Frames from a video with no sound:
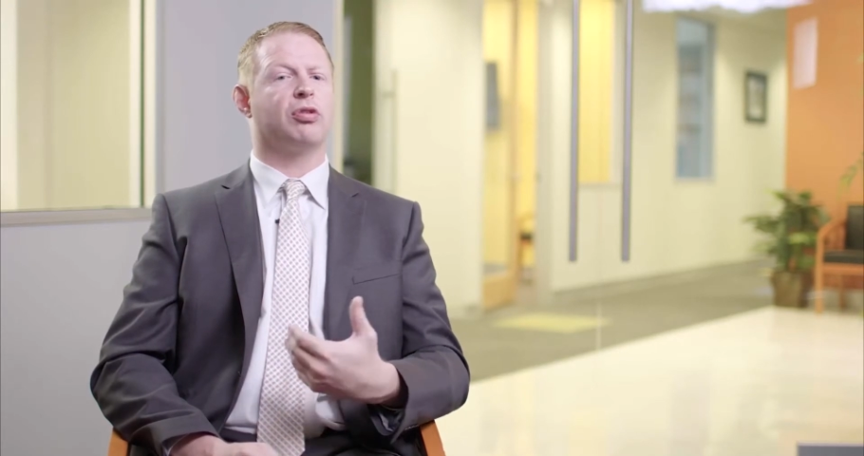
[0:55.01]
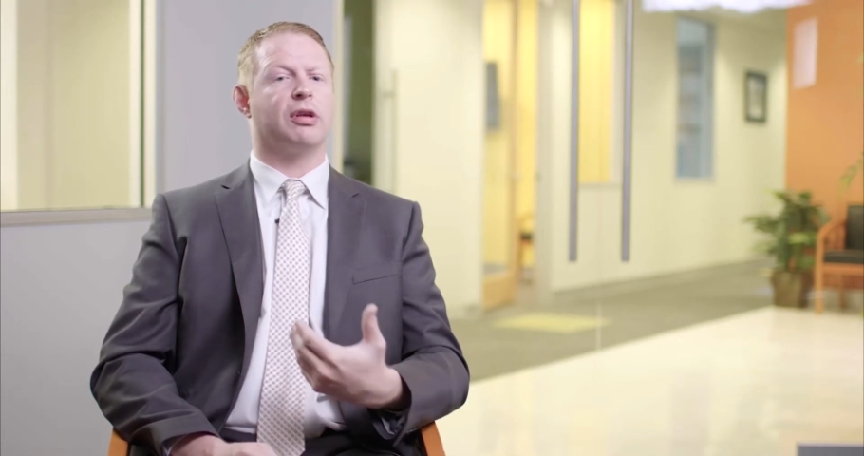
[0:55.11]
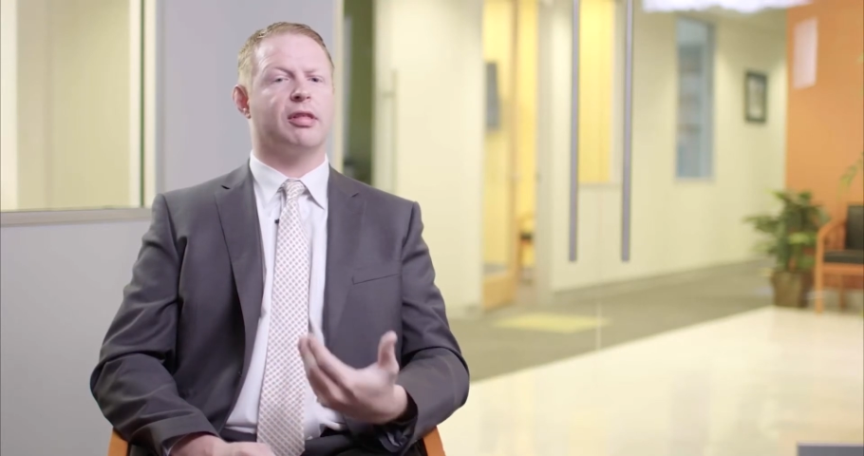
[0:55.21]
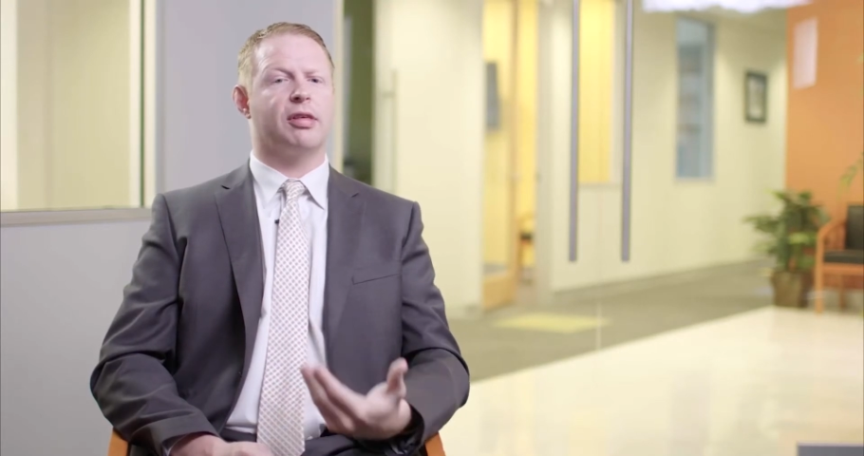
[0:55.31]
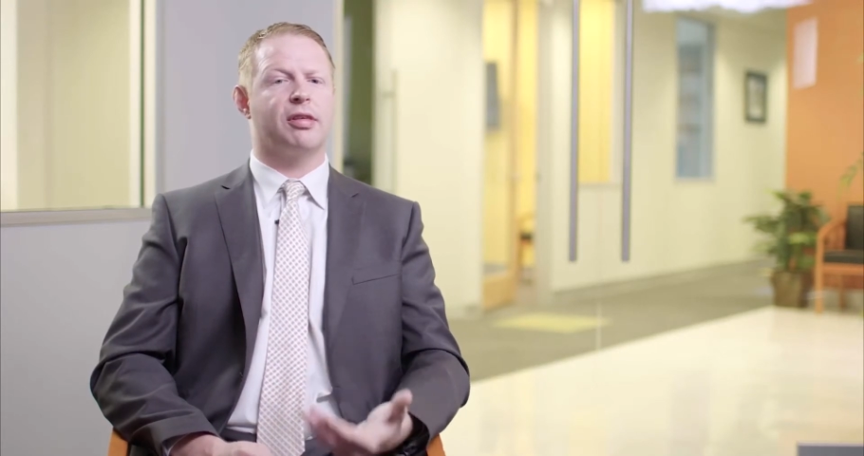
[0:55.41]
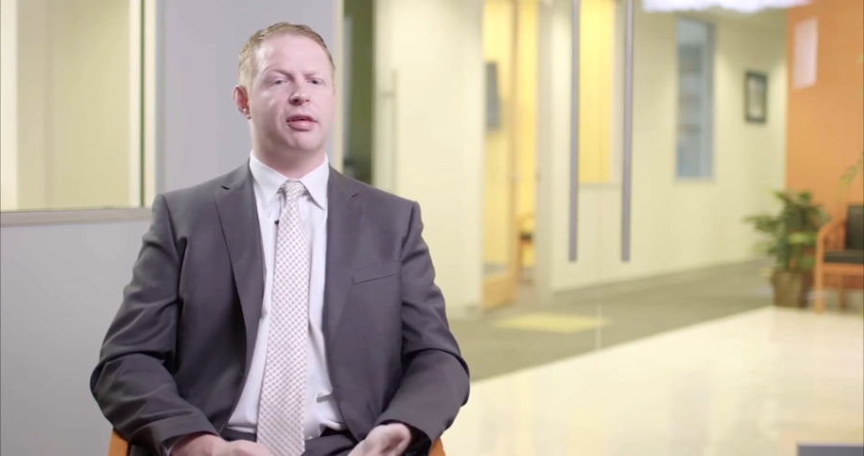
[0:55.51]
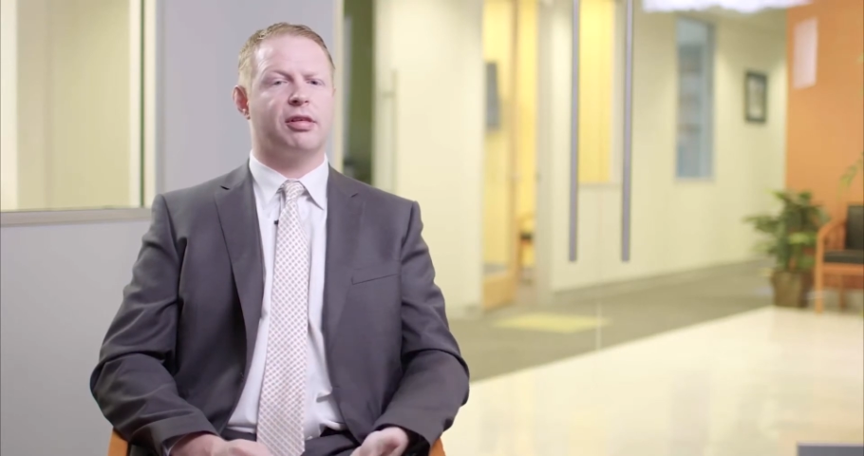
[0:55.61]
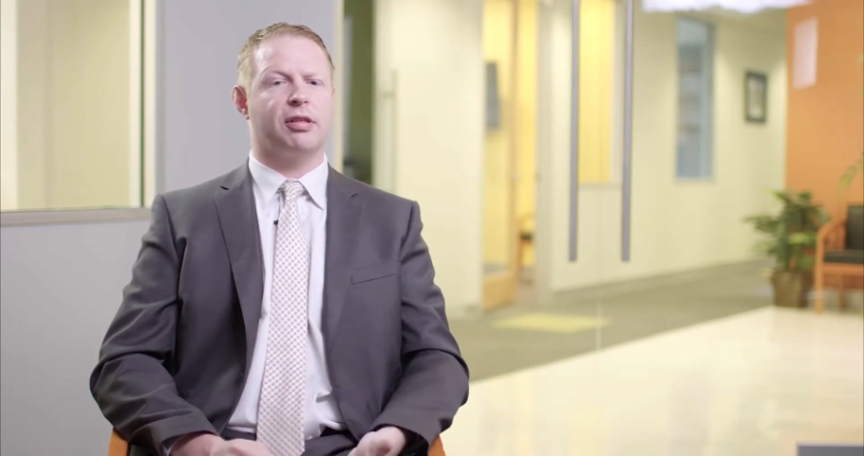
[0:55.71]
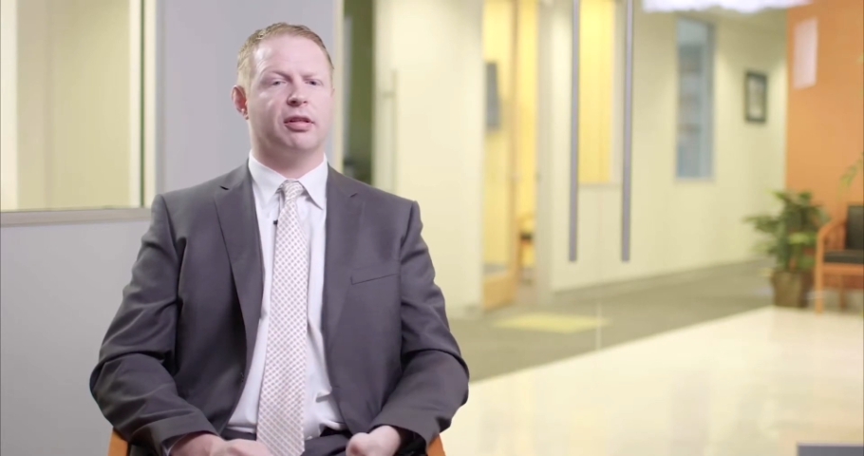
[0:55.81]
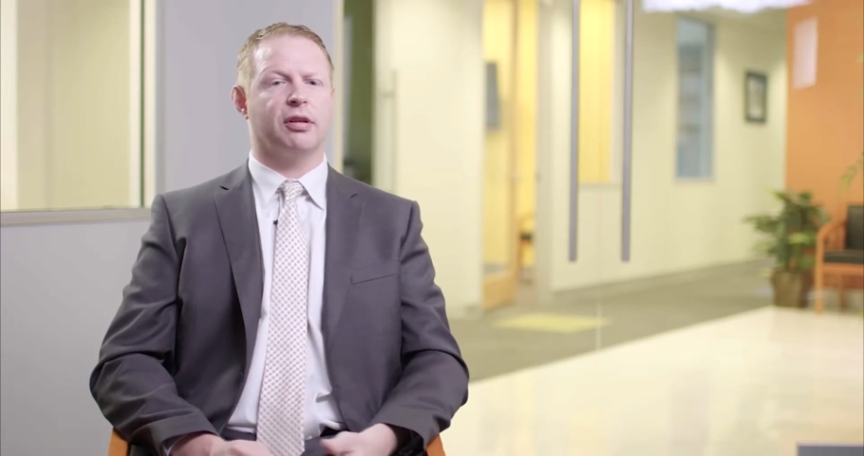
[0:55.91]

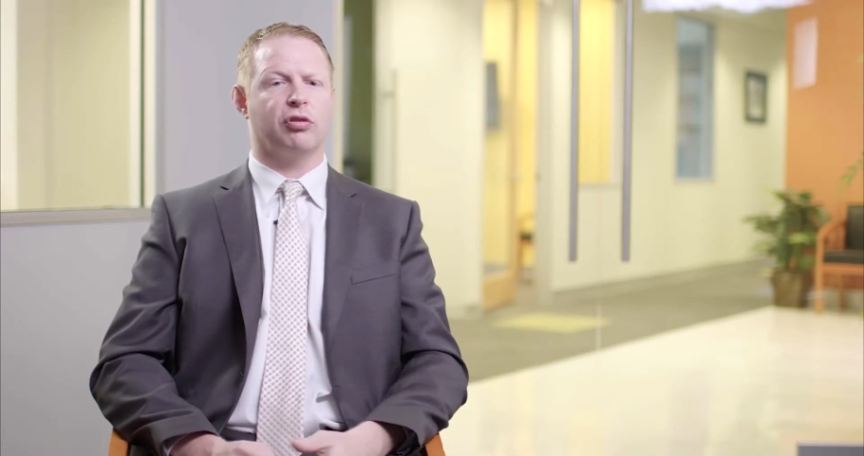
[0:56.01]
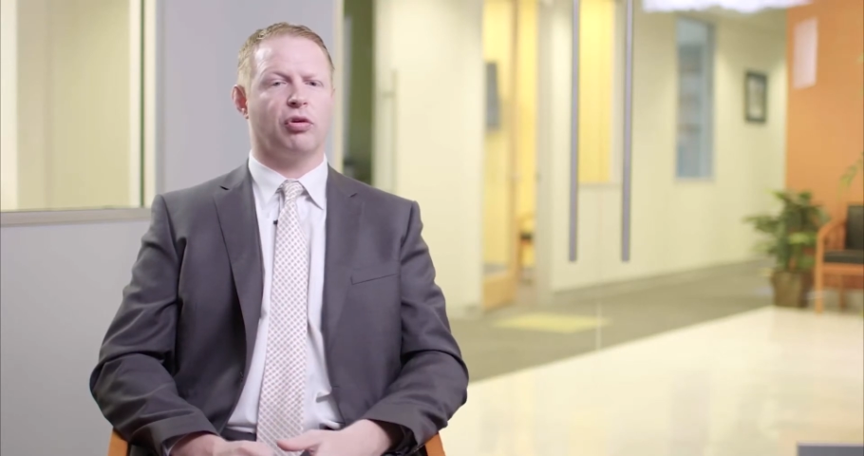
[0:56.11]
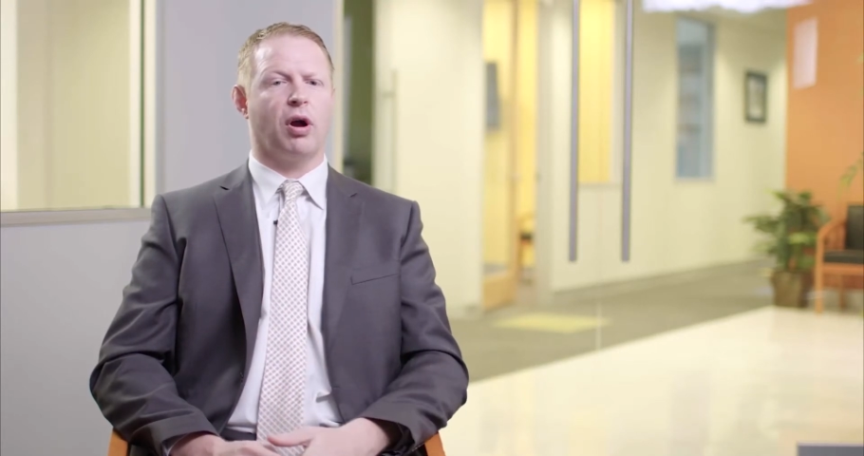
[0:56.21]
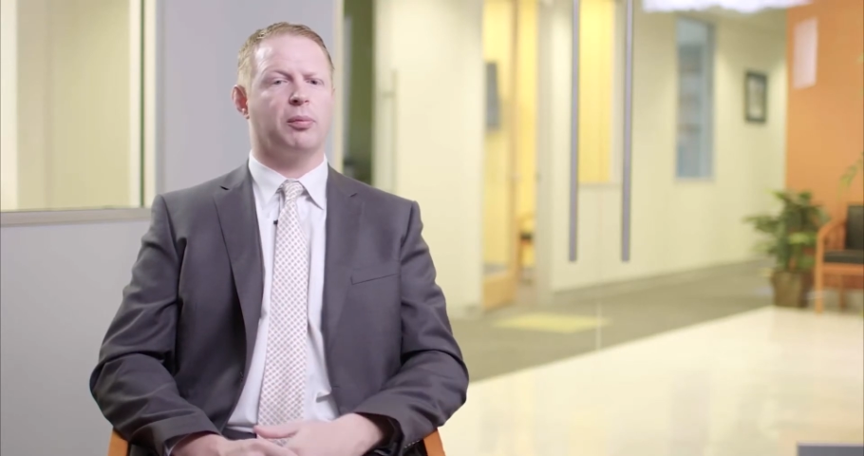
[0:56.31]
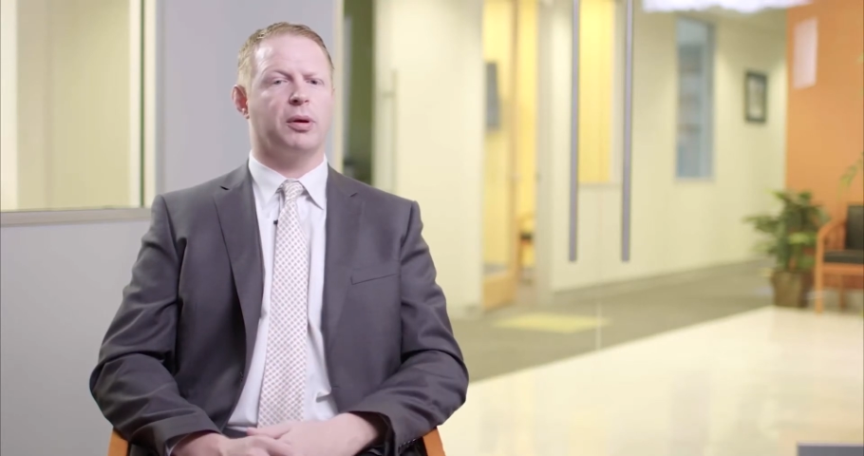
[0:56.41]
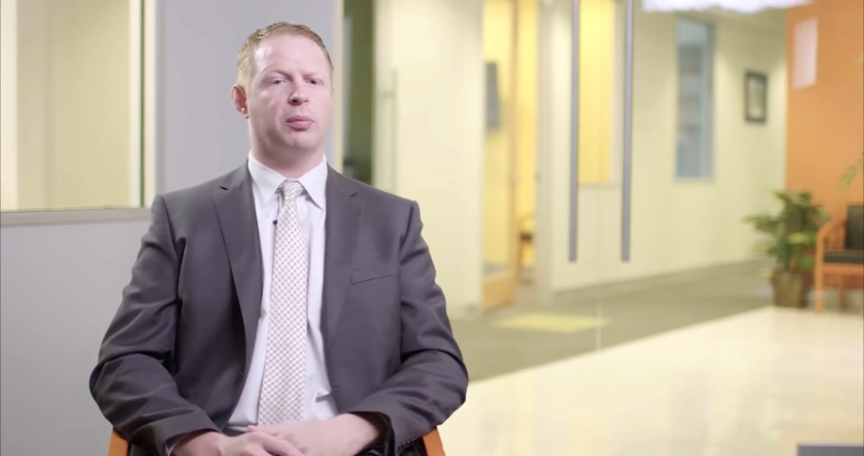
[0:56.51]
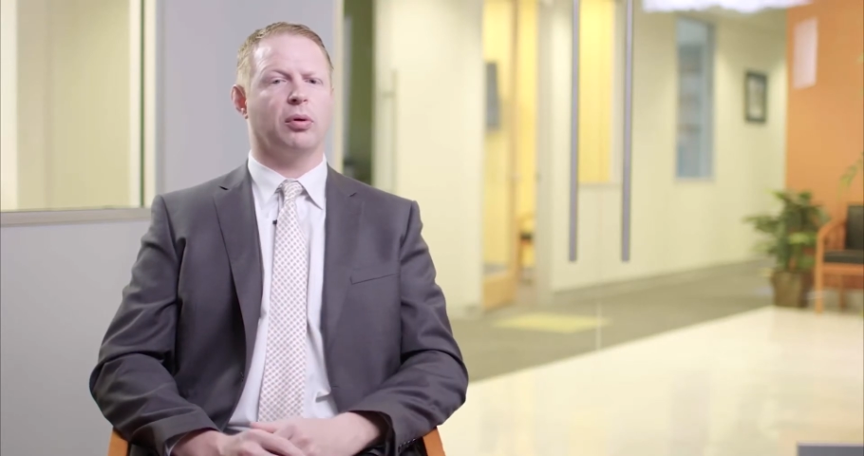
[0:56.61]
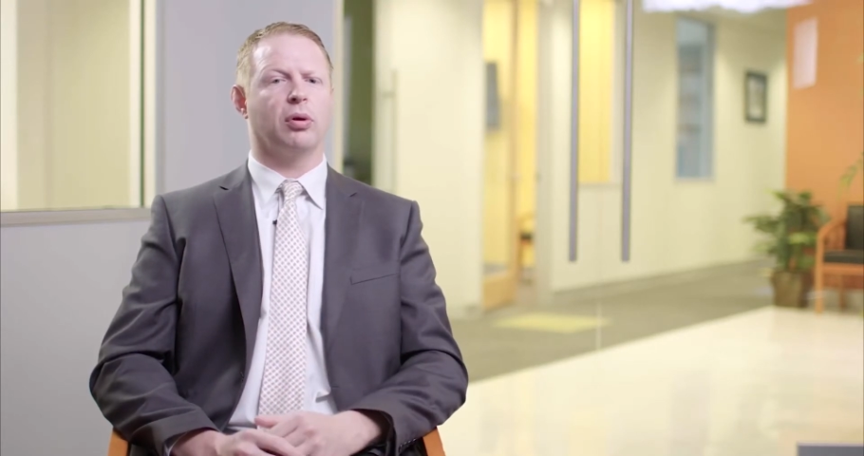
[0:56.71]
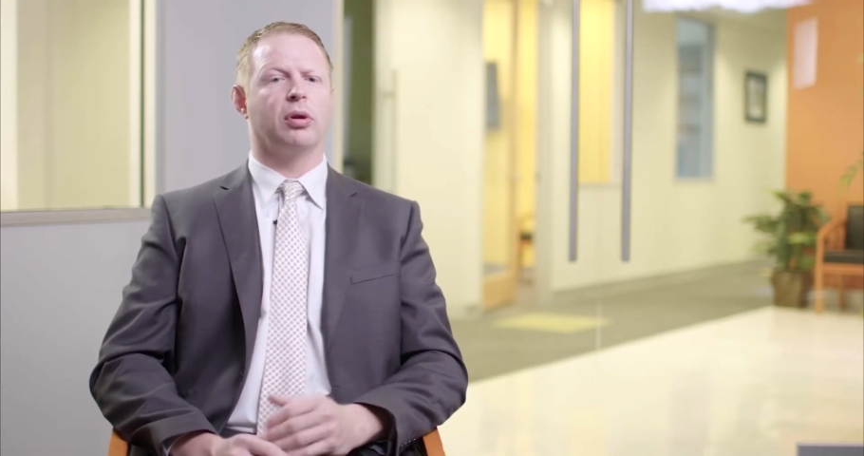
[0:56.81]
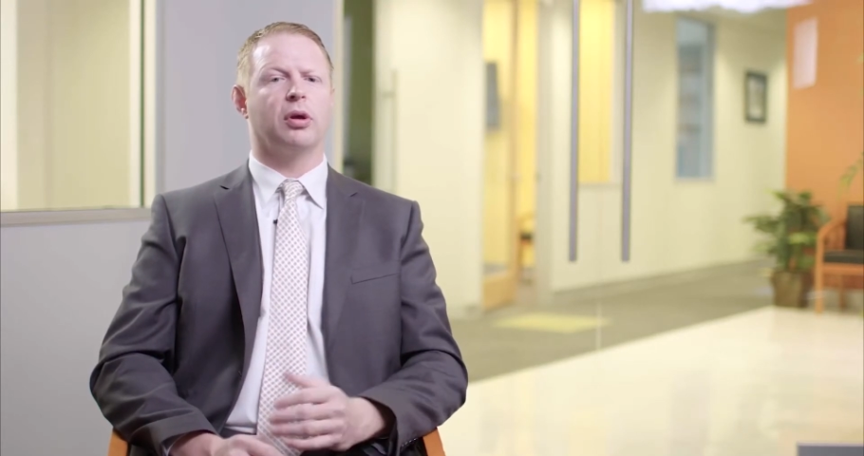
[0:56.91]
consistently draw people